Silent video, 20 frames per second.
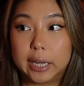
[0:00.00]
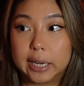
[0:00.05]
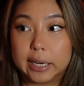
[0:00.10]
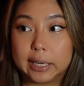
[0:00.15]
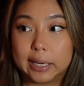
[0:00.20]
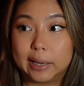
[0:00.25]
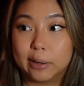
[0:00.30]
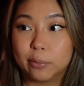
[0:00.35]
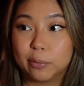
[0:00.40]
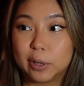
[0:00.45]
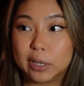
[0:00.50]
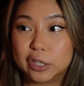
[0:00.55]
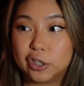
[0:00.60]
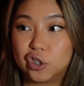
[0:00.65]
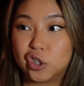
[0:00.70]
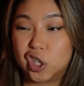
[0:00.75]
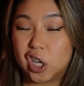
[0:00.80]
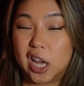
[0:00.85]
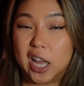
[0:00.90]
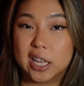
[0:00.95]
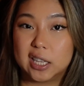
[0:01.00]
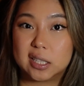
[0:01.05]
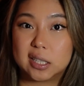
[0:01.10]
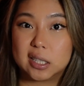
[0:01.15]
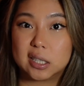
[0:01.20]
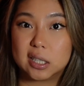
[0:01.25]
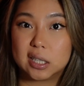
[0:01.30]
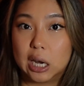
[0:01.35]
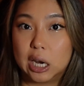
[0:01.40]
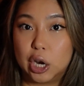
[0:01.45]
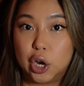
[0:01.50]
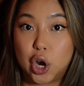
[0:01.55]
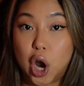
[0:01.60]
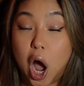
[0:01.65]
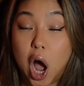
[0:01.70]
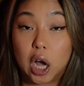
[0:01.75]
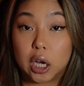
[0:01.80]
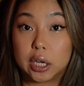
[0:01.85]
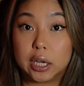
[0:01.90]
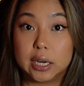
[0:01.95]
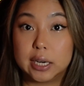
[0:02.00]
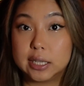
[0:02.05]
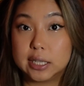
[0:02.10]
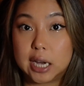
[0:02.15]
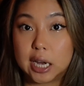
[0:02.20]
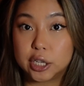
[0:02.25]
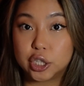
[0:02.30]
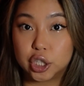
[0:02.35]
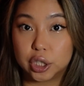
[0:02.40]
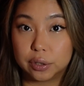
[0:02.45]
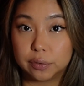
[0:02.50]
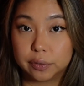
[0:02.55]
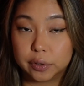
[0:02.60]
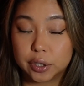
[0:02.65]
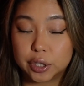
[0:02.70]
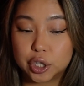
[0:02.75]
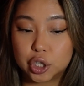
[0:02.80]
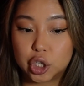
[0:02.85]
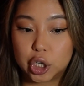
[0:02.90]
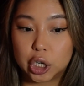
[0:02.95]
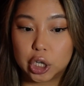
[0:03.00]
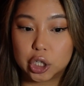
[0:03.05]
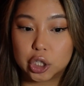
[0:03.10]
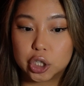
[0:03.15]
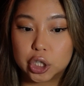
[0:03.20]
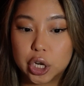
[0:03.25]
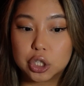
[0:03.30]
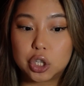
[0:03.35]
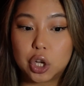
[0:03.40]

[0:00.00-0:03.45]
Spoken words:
and it was just not good attention for the church.